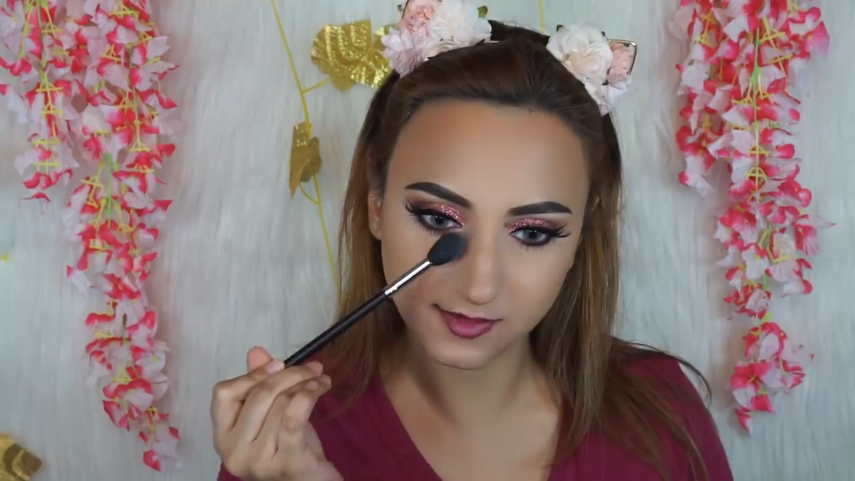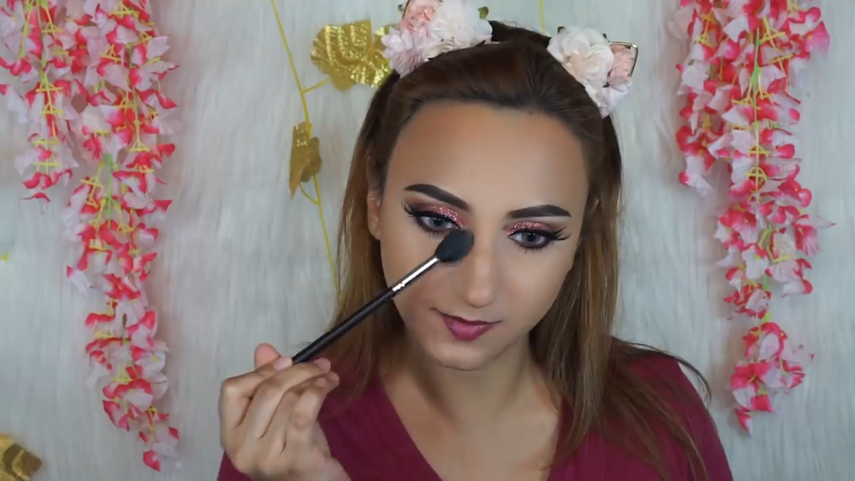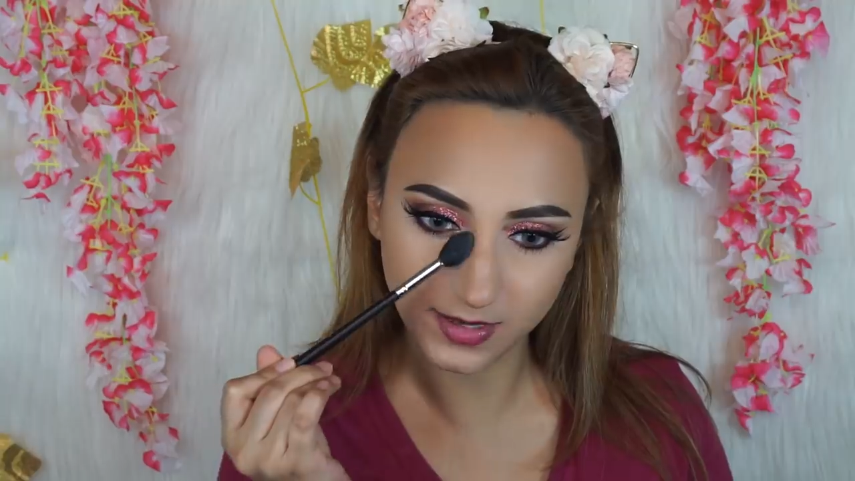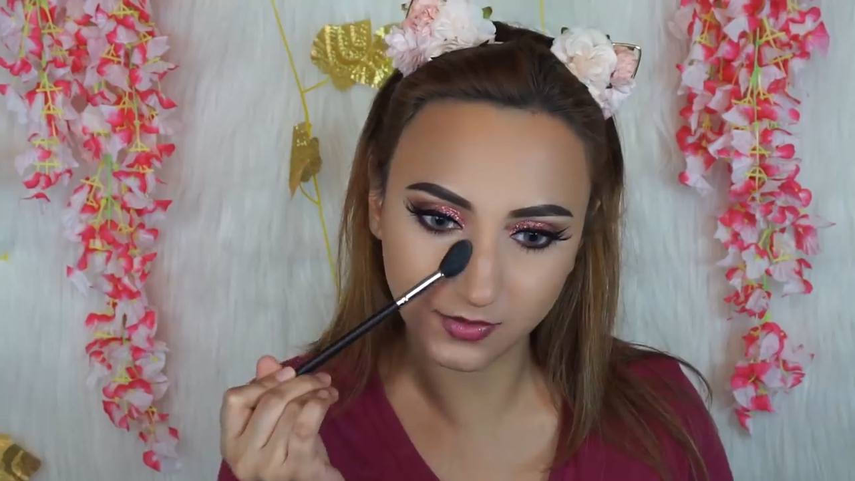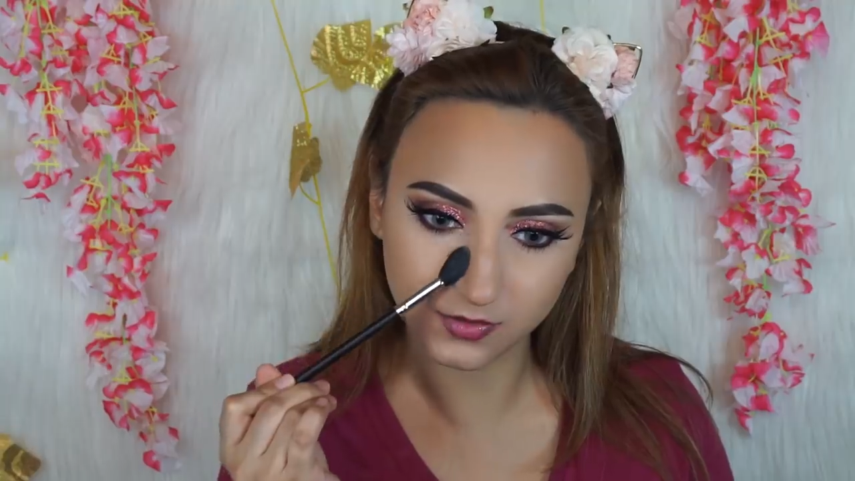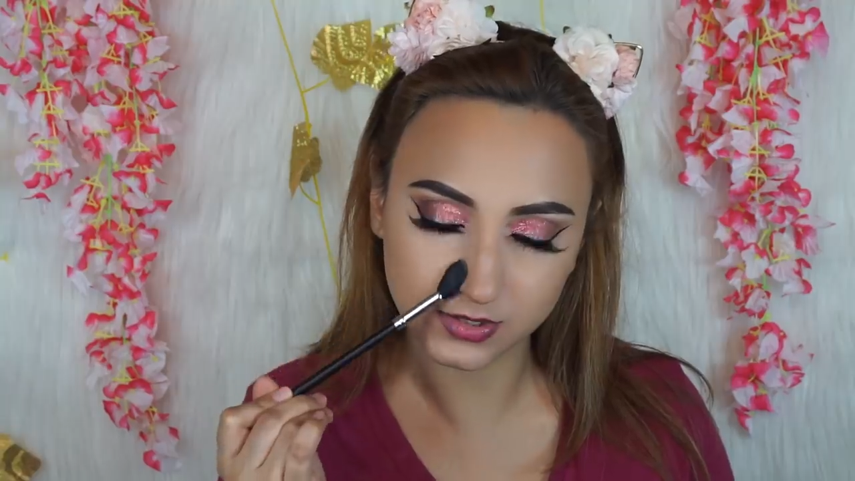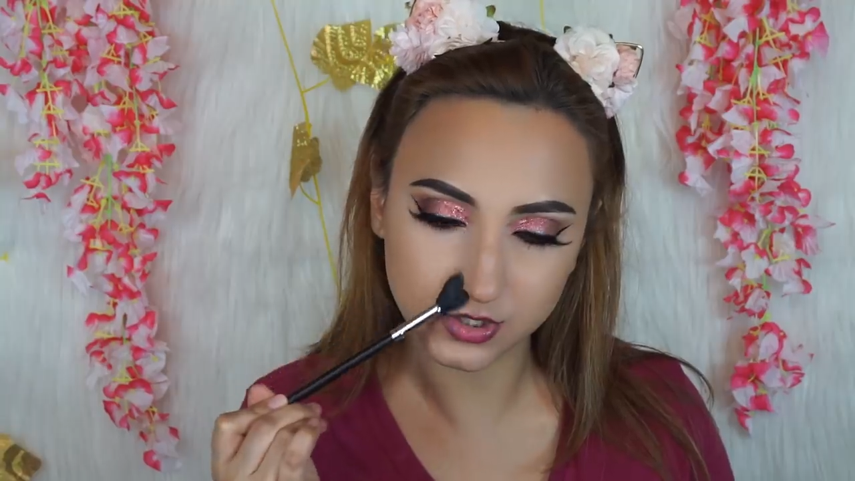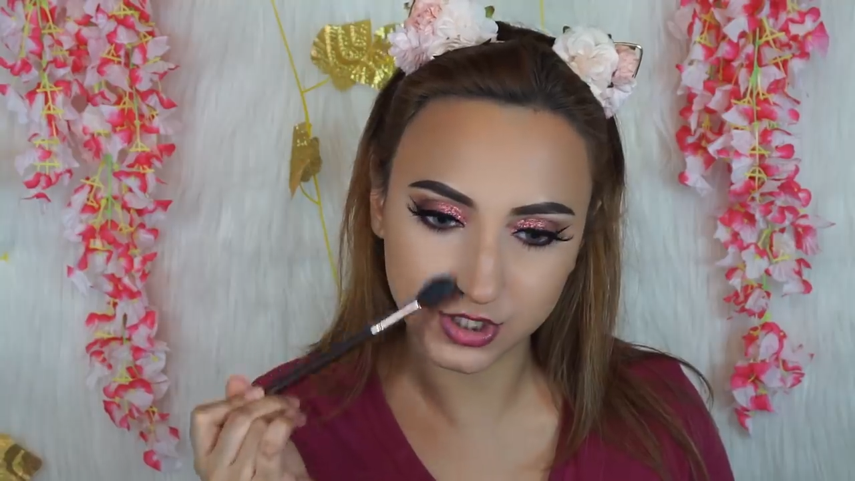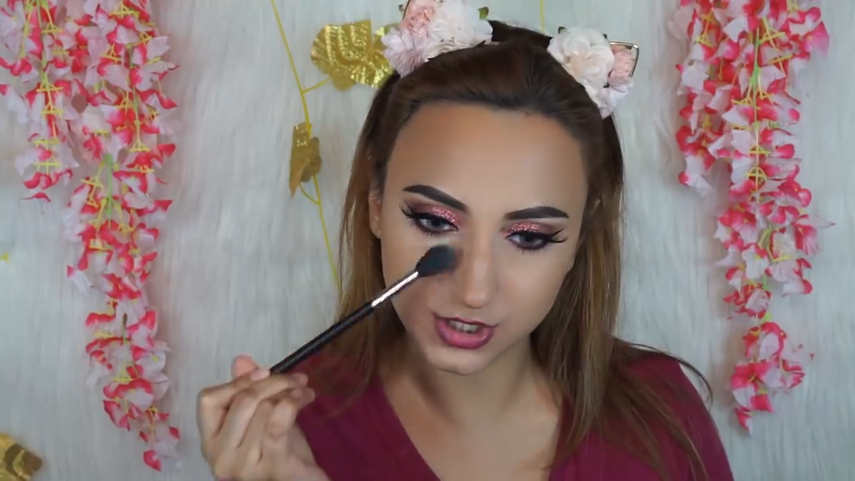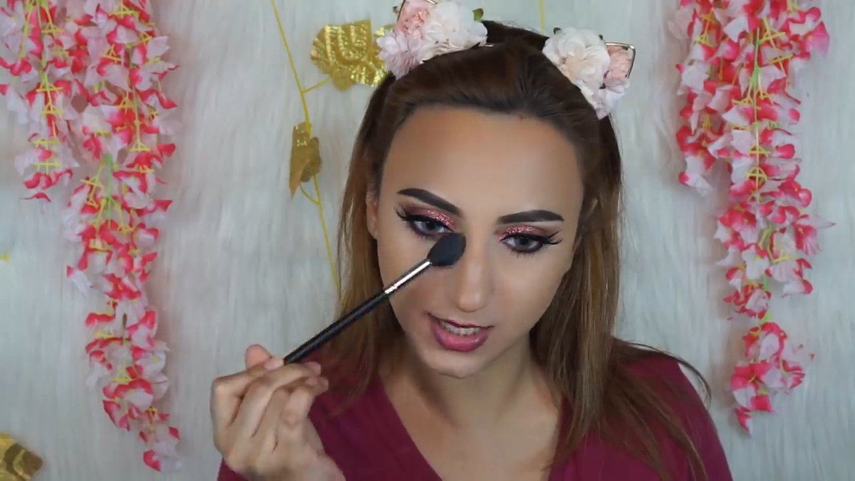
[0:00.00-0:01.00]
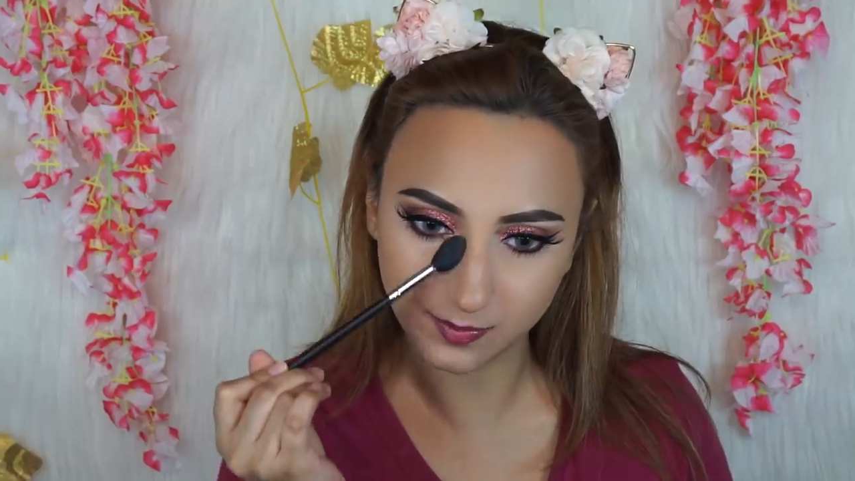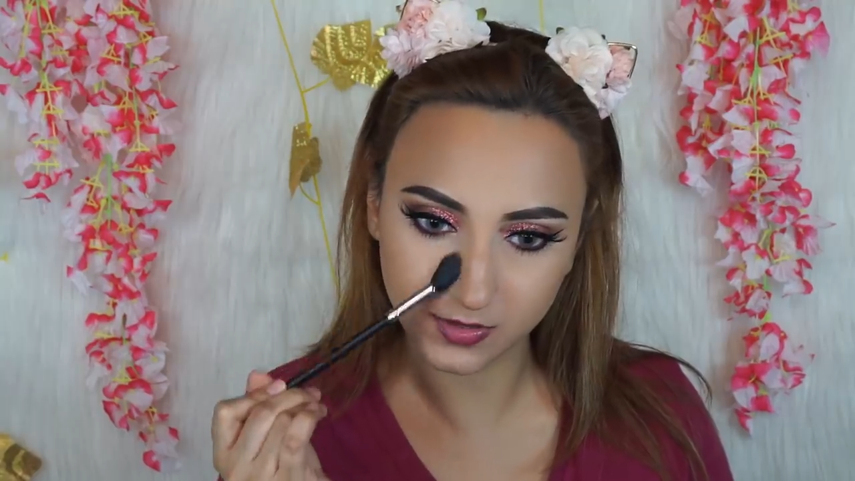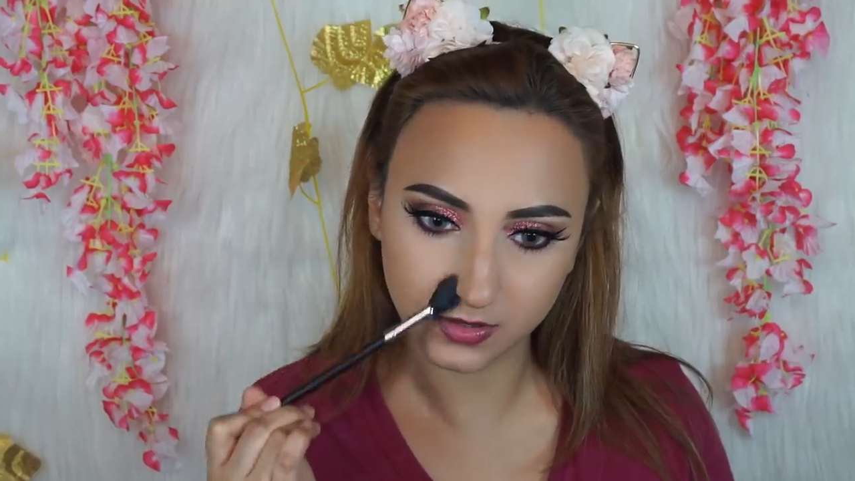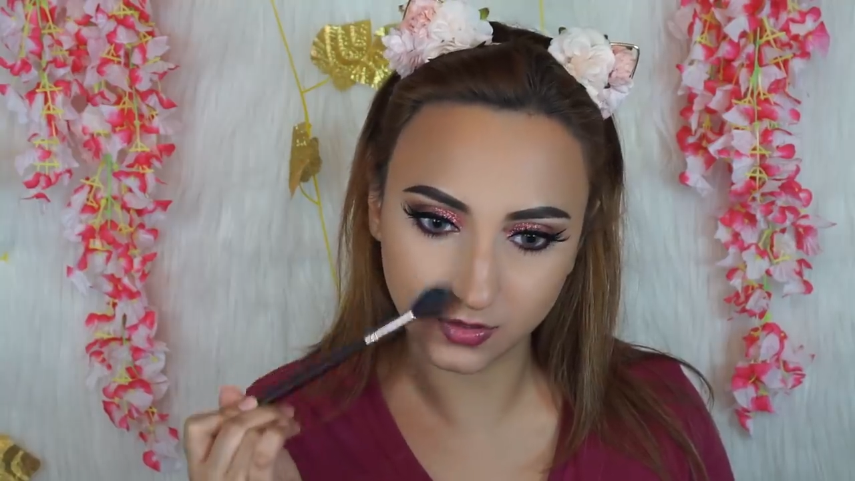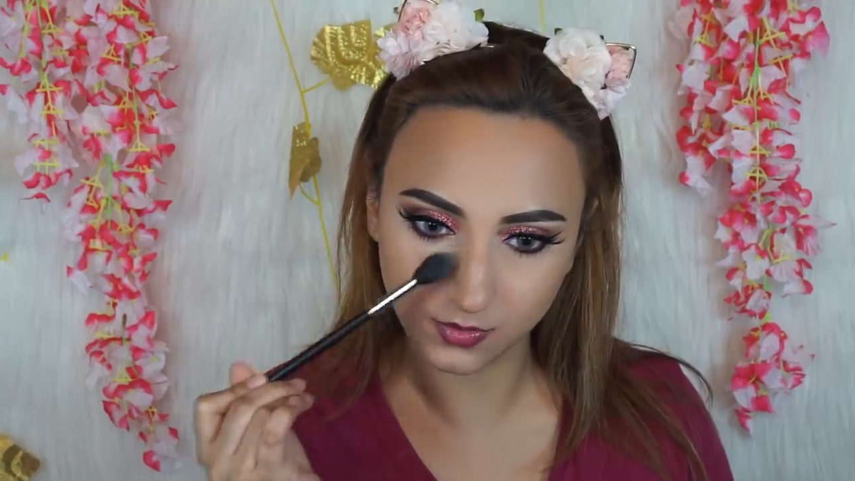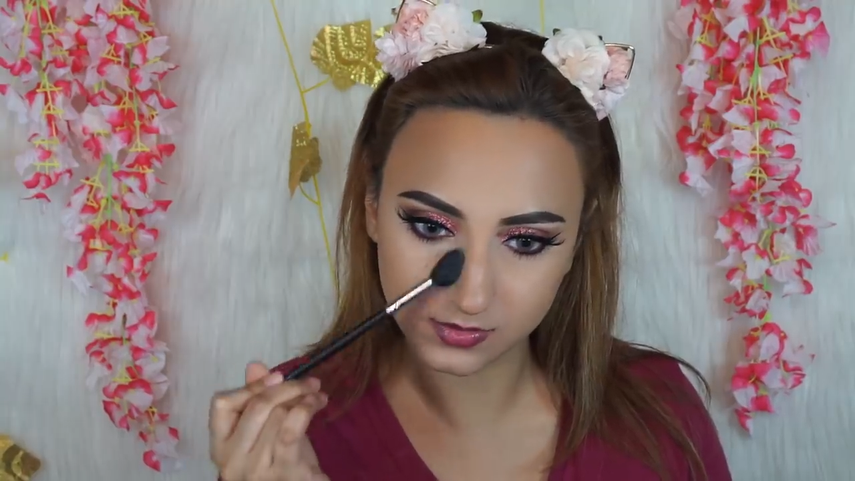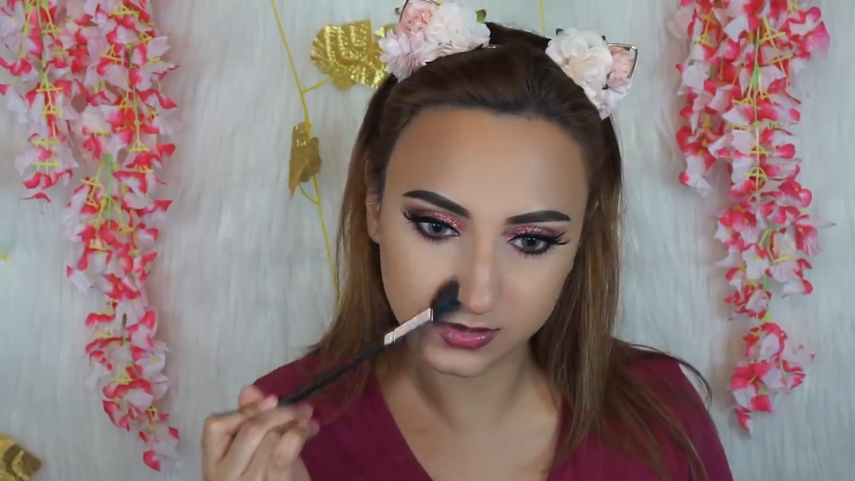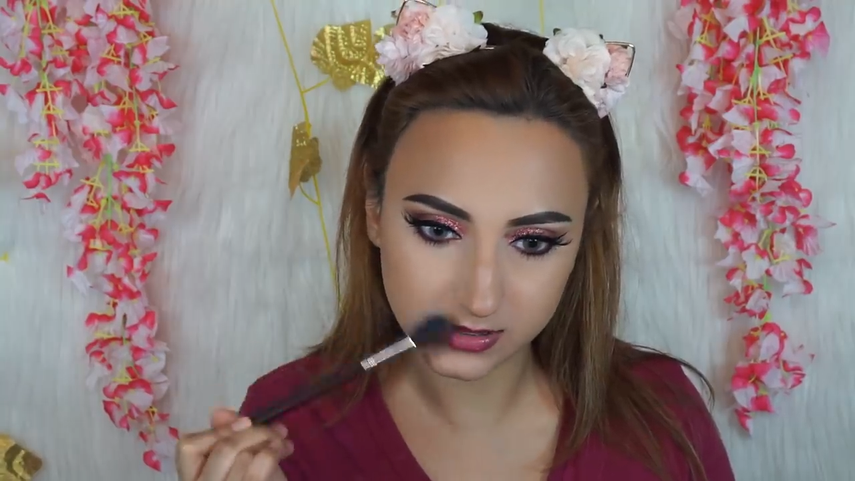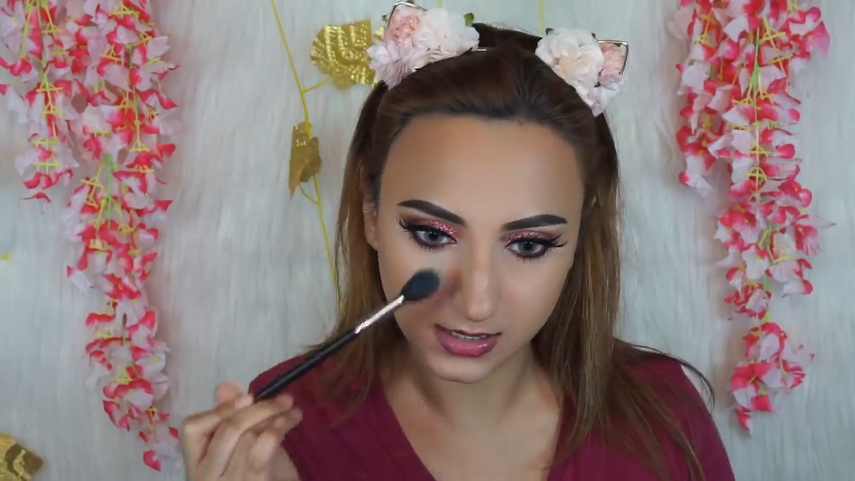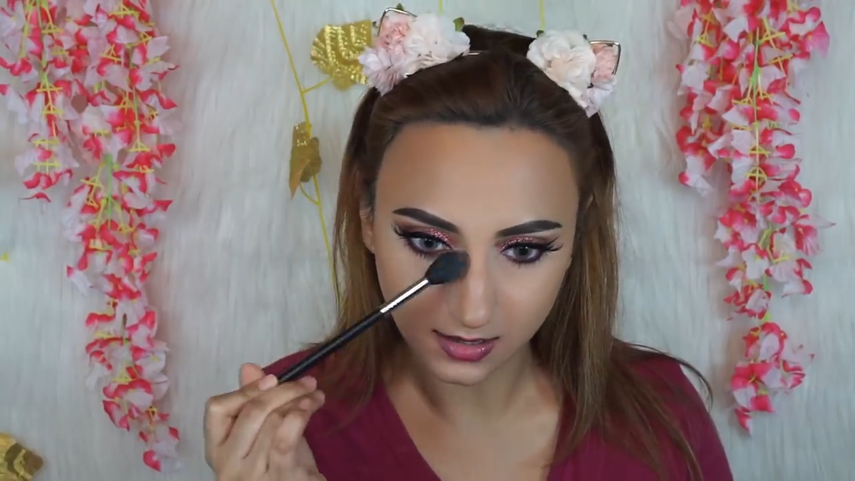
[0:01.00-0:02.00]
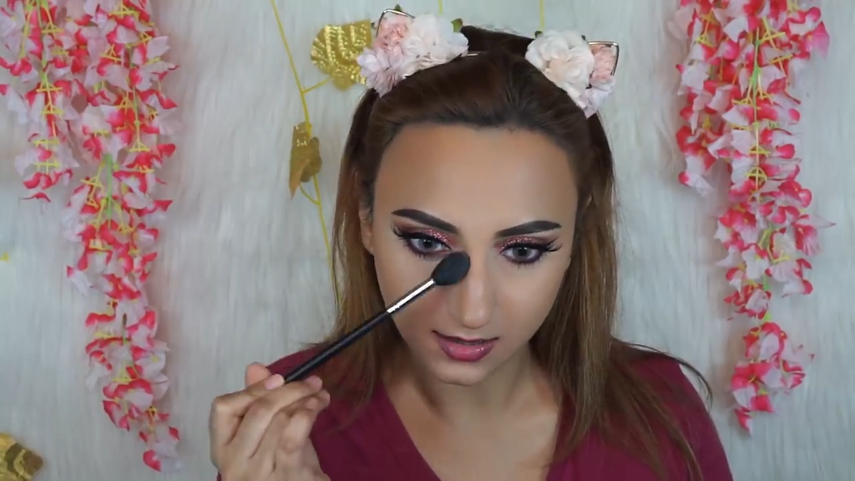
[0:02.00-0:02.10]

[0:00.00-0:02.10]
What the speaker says: of my nose to shape the nose,